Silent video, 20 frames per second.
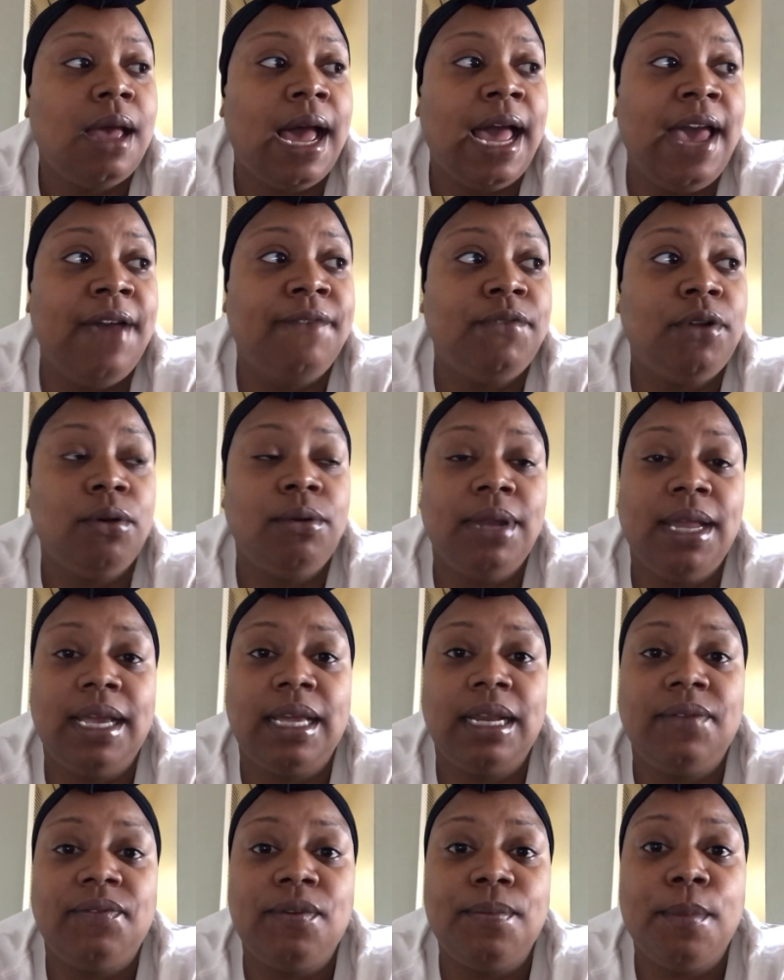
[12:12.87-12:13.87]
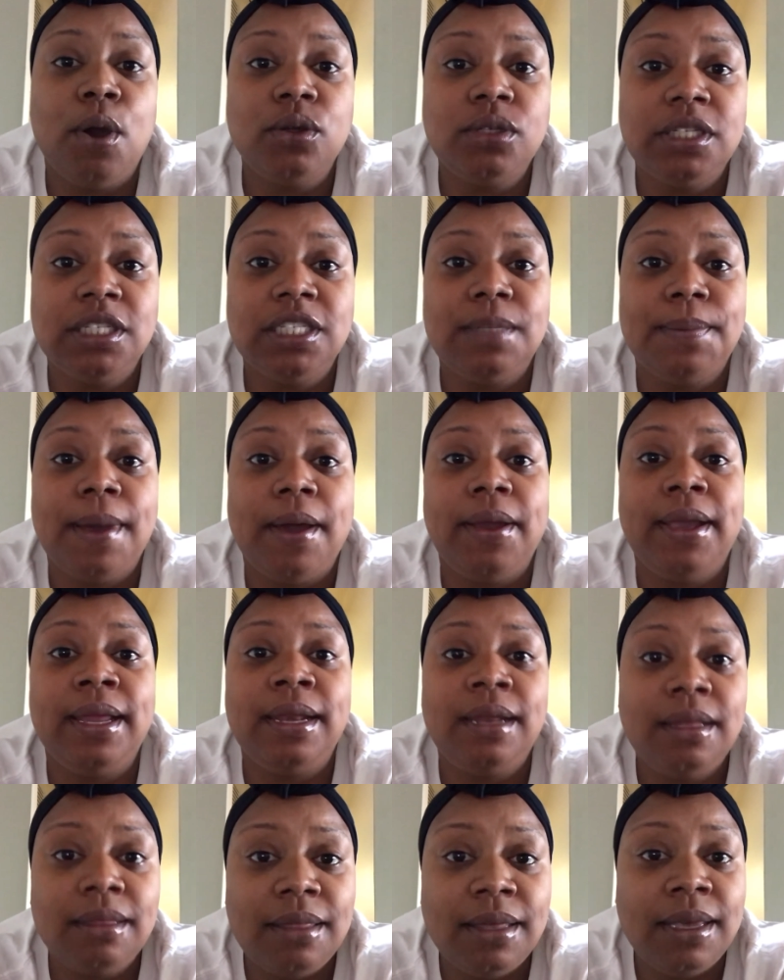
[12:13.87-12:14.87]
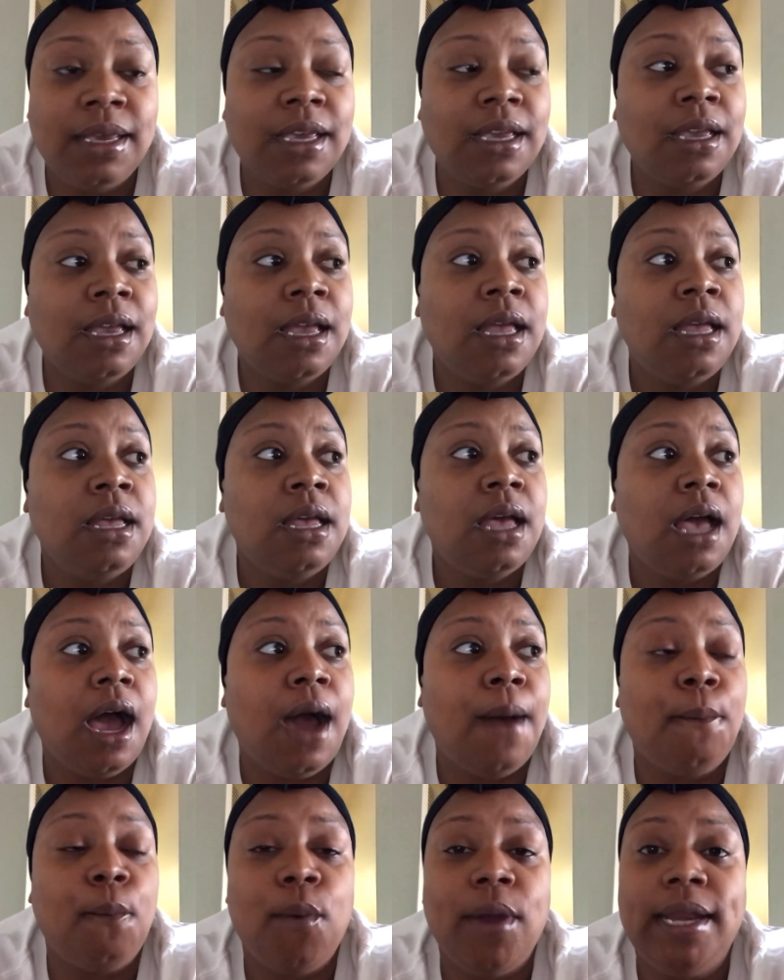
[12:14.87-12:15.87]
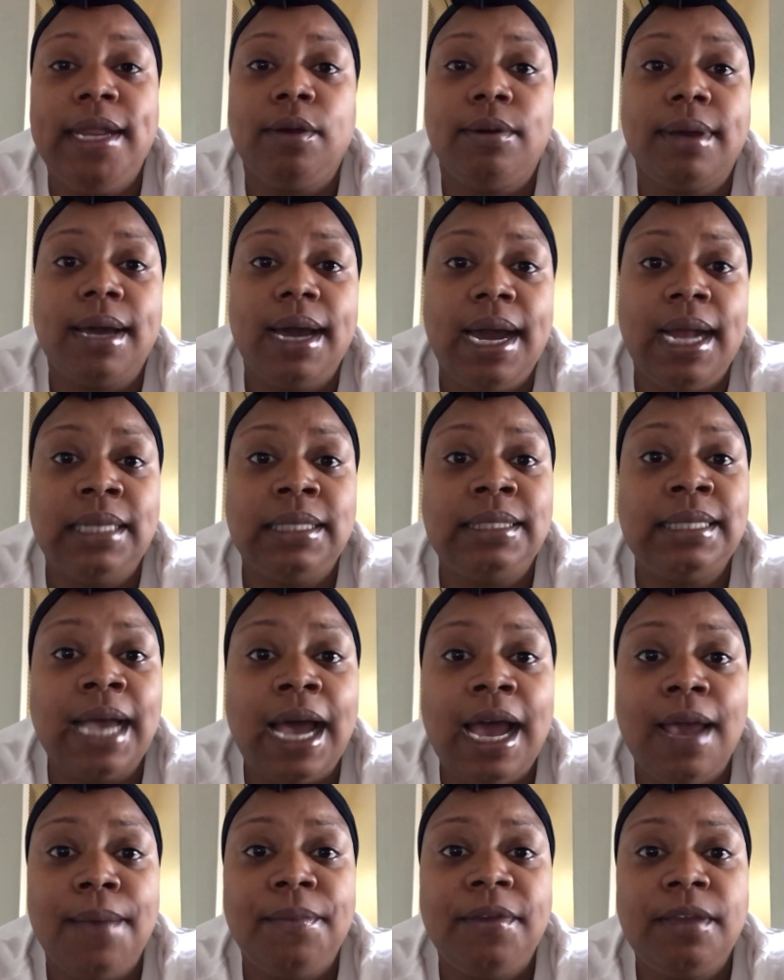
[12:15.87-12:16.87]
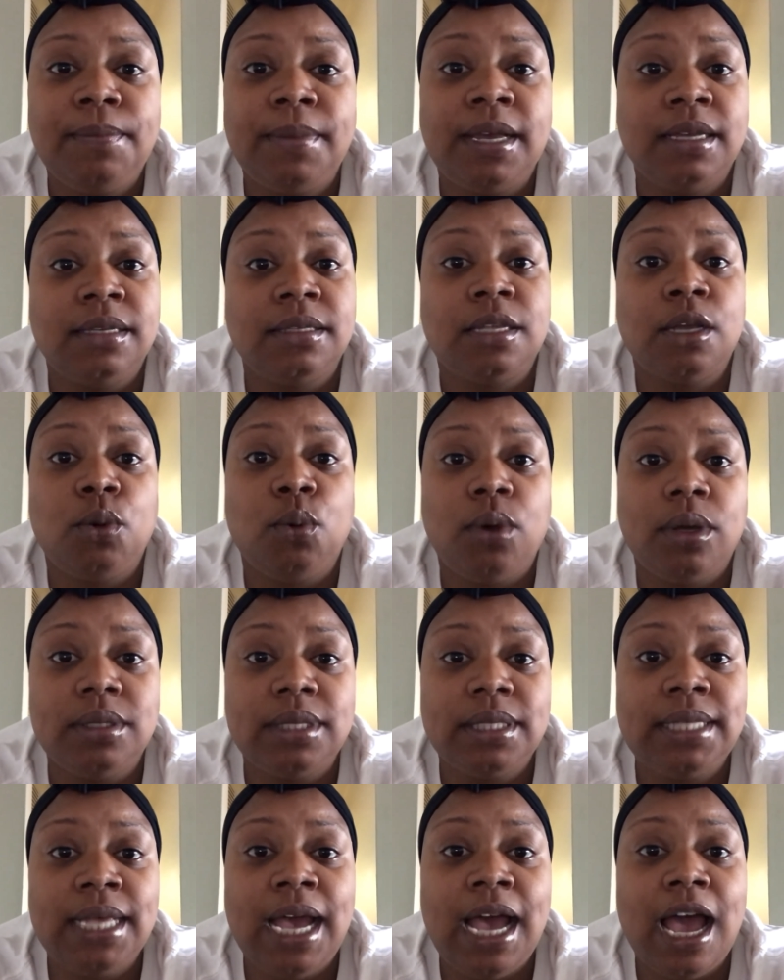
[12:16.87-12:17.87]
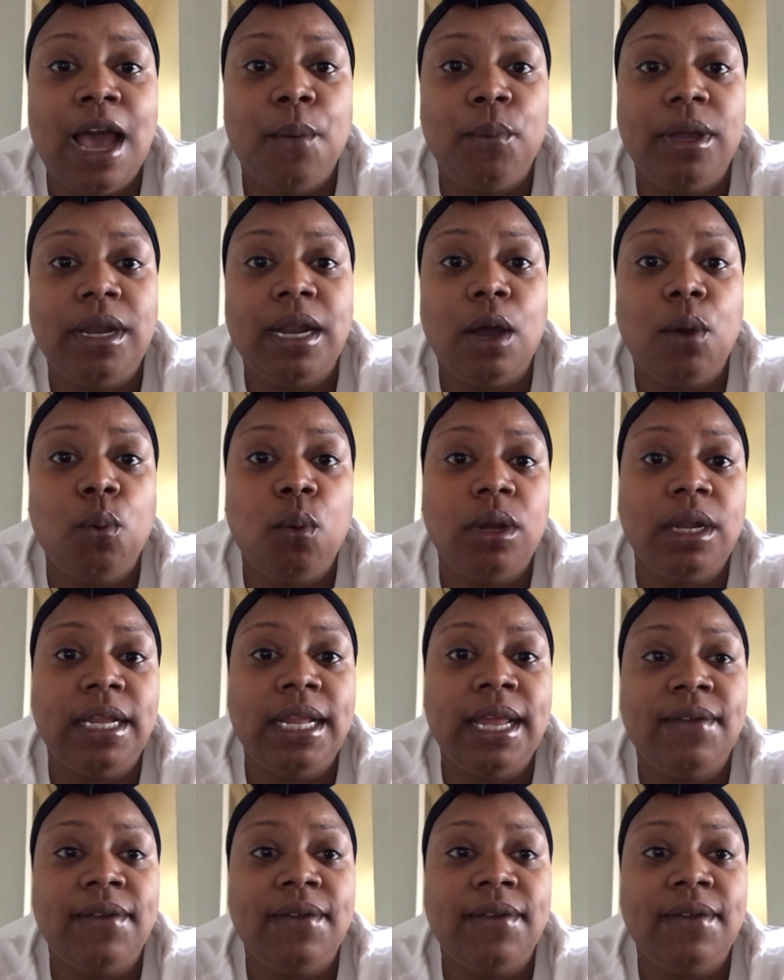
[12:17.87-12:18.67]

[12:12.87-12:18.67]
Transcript: I have no negative emotions about anything. I'm waiting on God's timing, because there was a time when I wanted